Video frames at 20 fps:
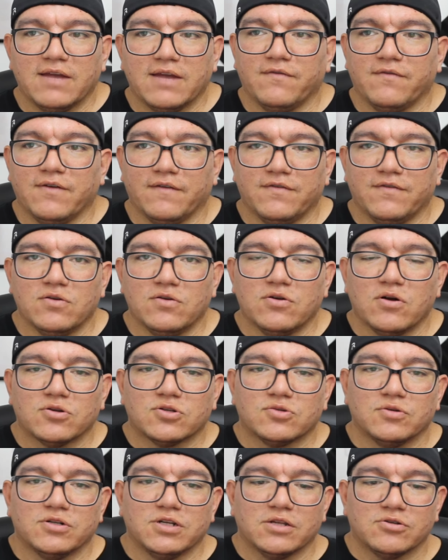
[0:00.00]
If, you go
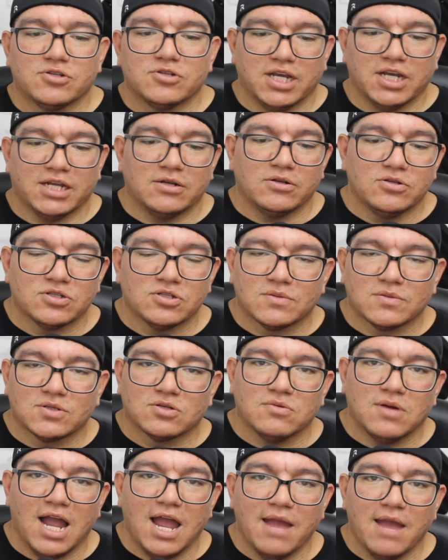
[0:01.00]
to another channel, you
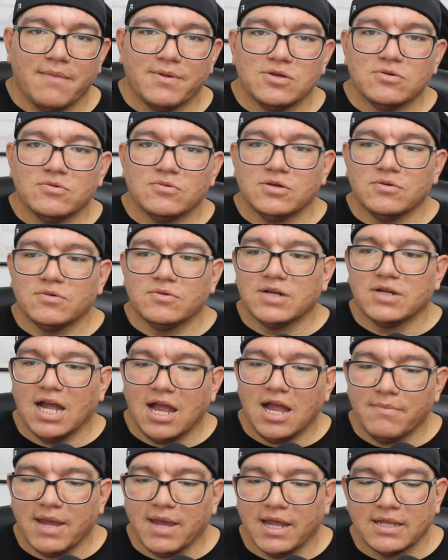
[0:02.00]
subscribe and you you
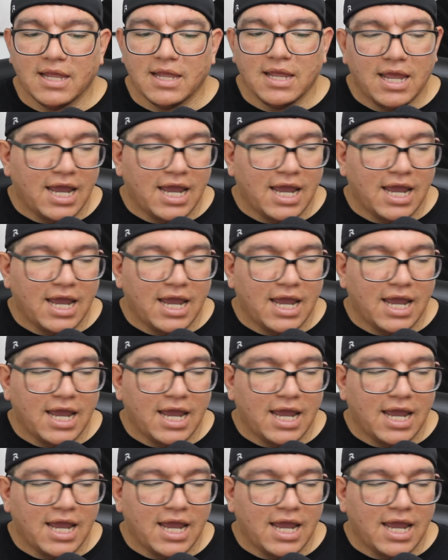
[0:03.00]
comment.